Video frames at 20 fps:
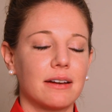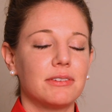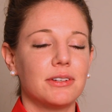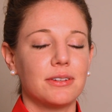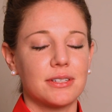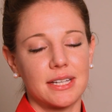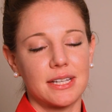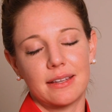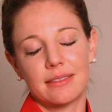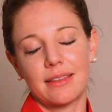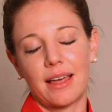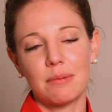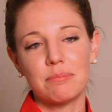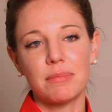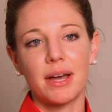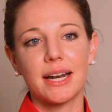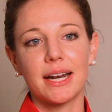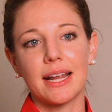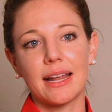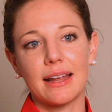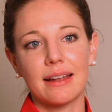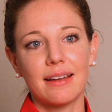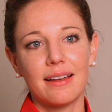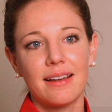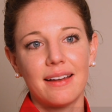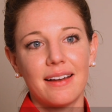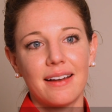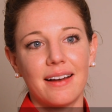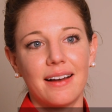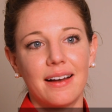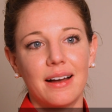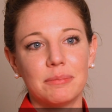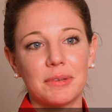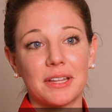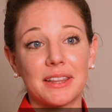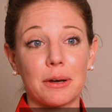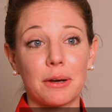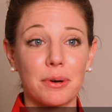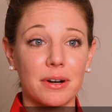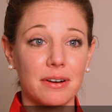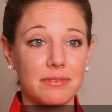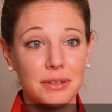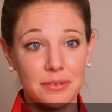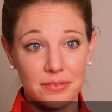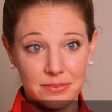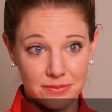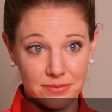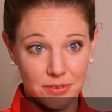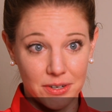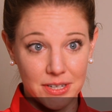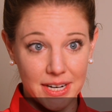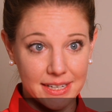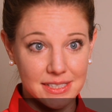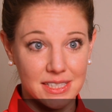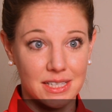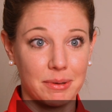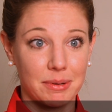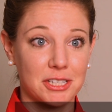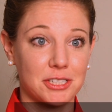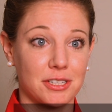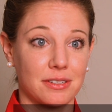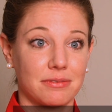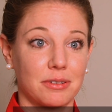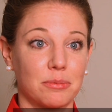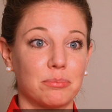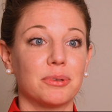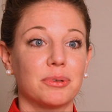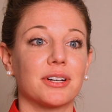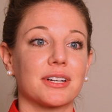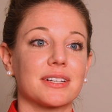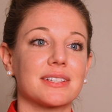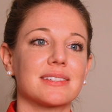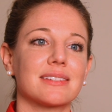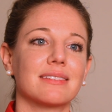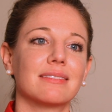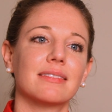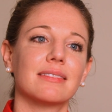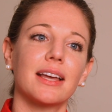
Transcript: of using that money that they would have used for next semester for books,